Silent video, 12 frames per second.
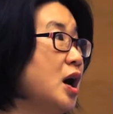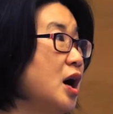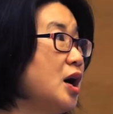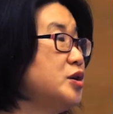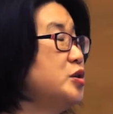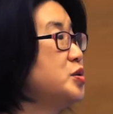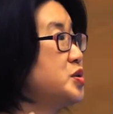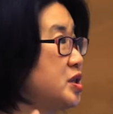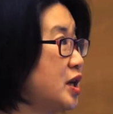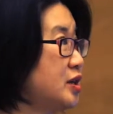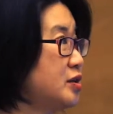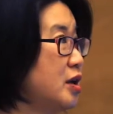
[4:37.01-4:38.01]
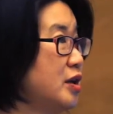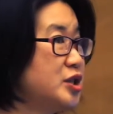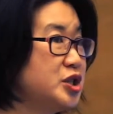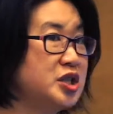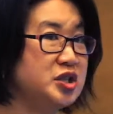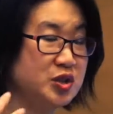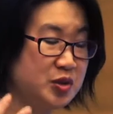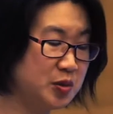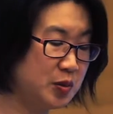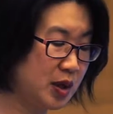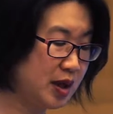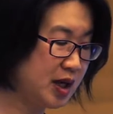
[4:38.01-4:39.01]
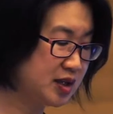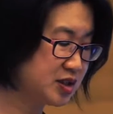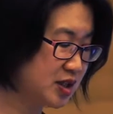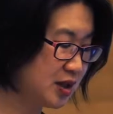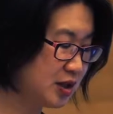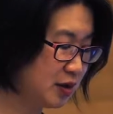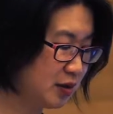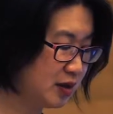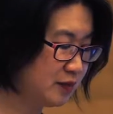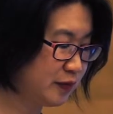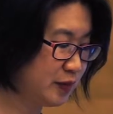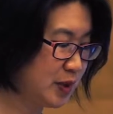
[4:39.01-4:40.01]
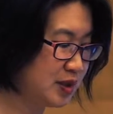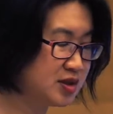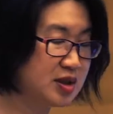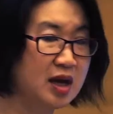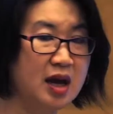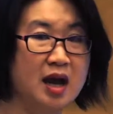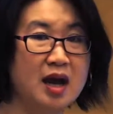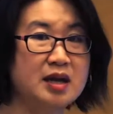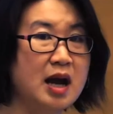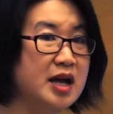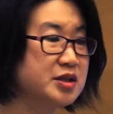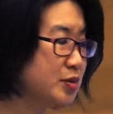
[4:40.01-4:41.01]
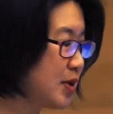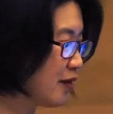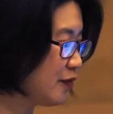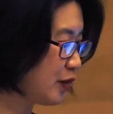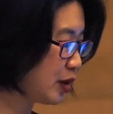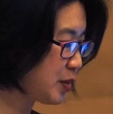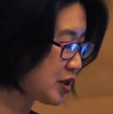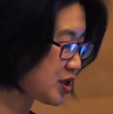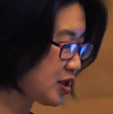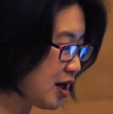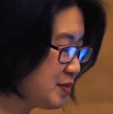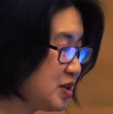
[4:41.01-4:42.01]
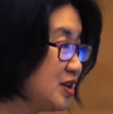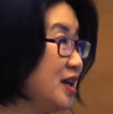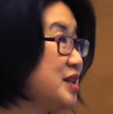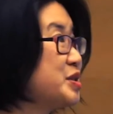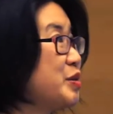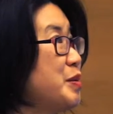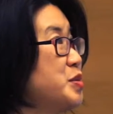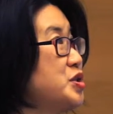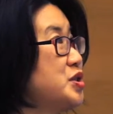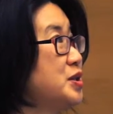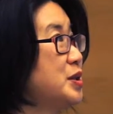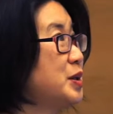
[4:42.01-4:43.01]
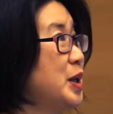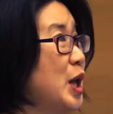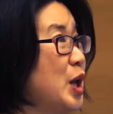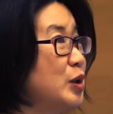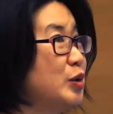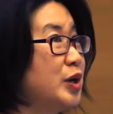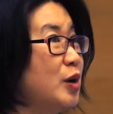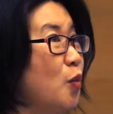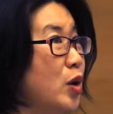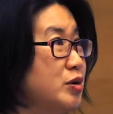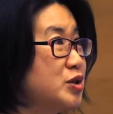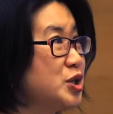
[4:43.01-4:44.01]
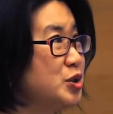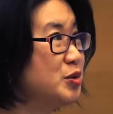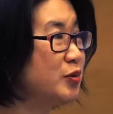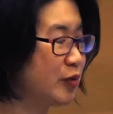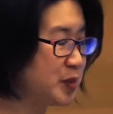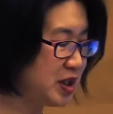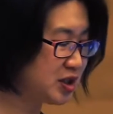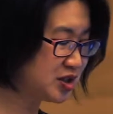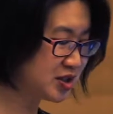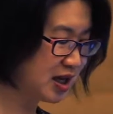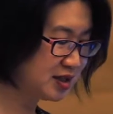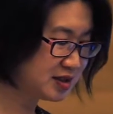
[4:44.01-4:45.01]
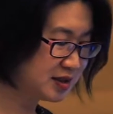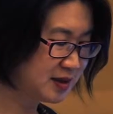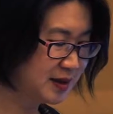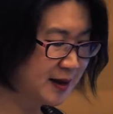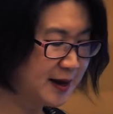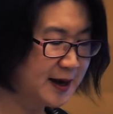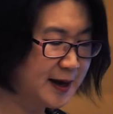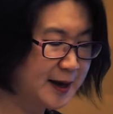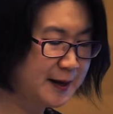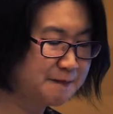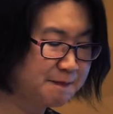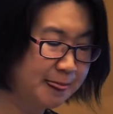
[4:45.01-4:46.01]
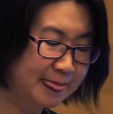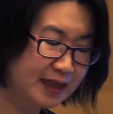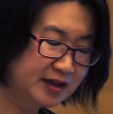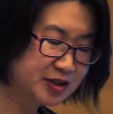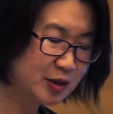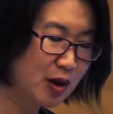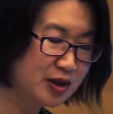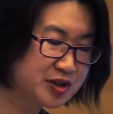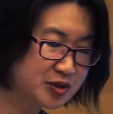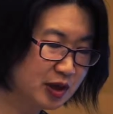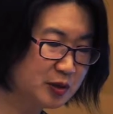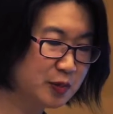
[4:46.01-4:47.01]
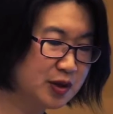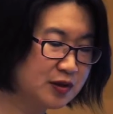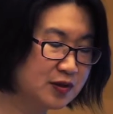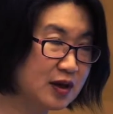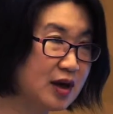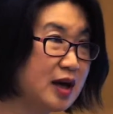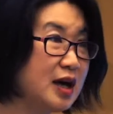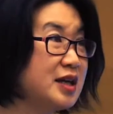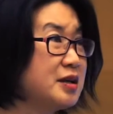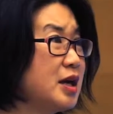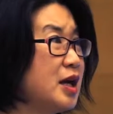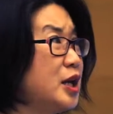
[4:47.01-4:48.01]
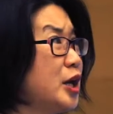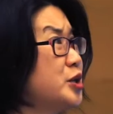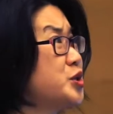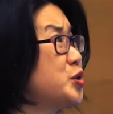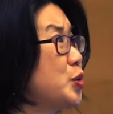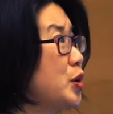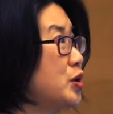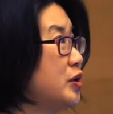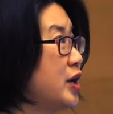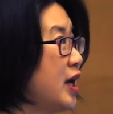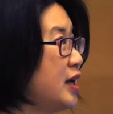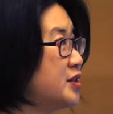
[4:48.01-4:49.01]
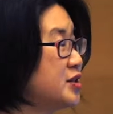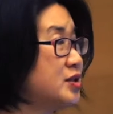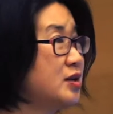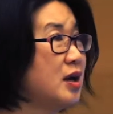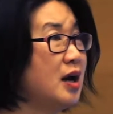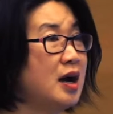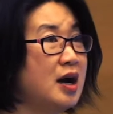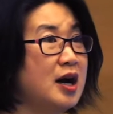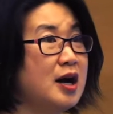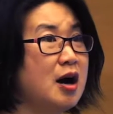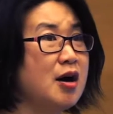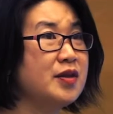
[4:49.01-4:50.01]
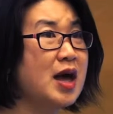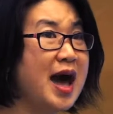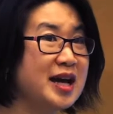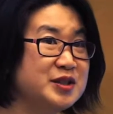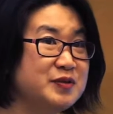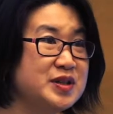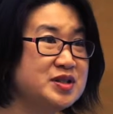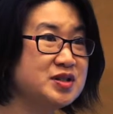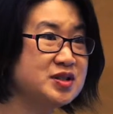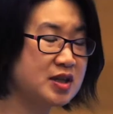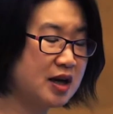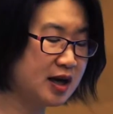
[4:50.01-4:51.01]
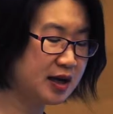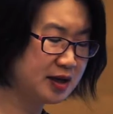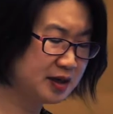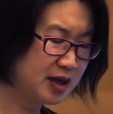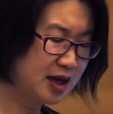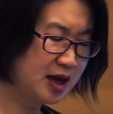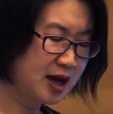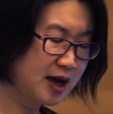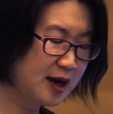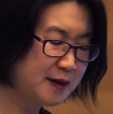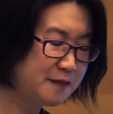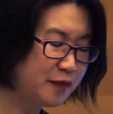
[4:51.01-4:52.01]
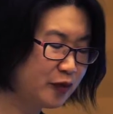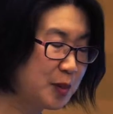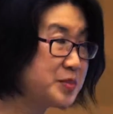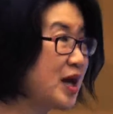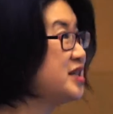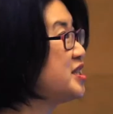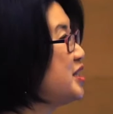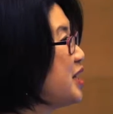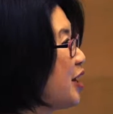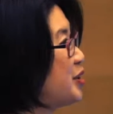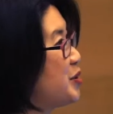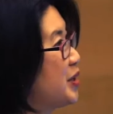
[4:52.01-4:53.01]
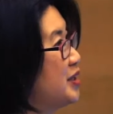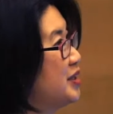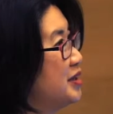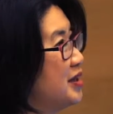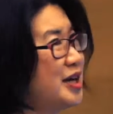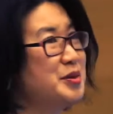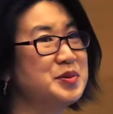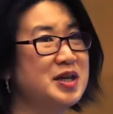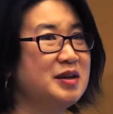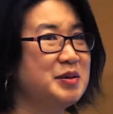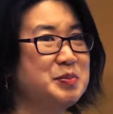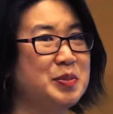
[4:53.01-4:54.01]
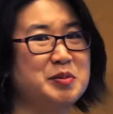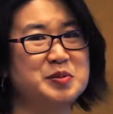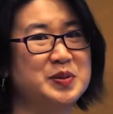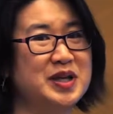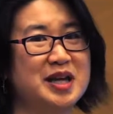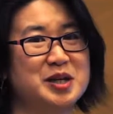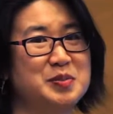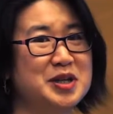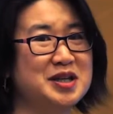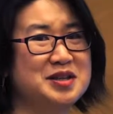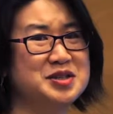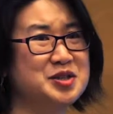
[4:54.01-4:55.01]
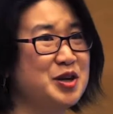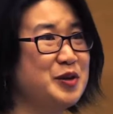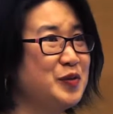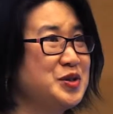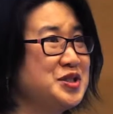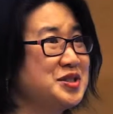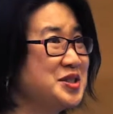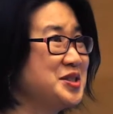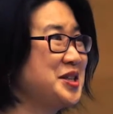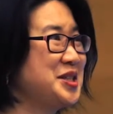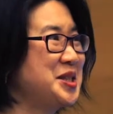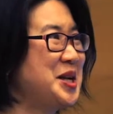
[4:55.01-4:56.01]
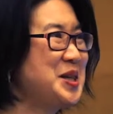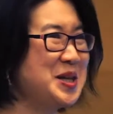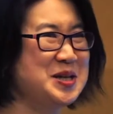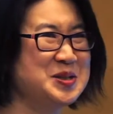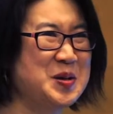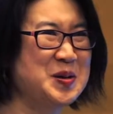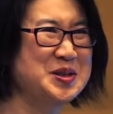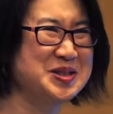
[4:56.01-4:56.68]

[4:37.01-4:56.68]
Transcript: use technology to extend their influence. And I don't have very much time today, so I'm just going to look at one or two from each set. So I'll start with a historical case on the activist side from 1900. I don't think probably anybody at this conference has discussed anything as old as